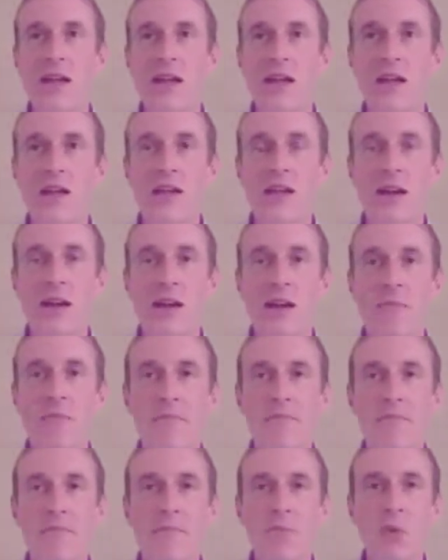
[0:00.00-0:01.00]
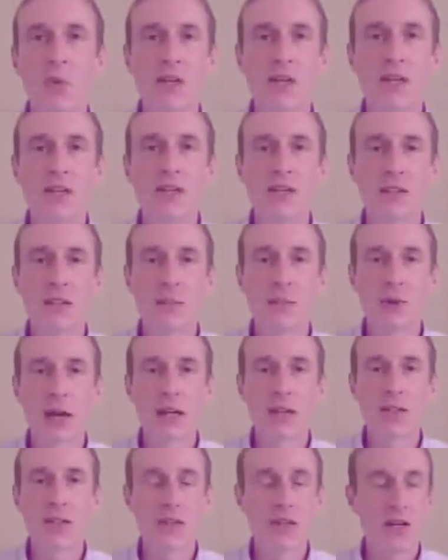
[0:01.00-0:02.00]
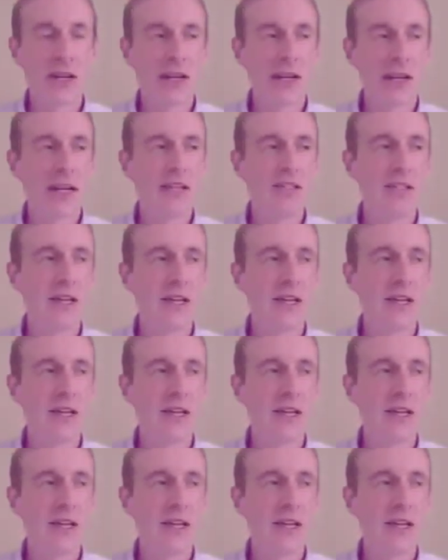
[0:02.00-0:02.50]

and we get to the price talk,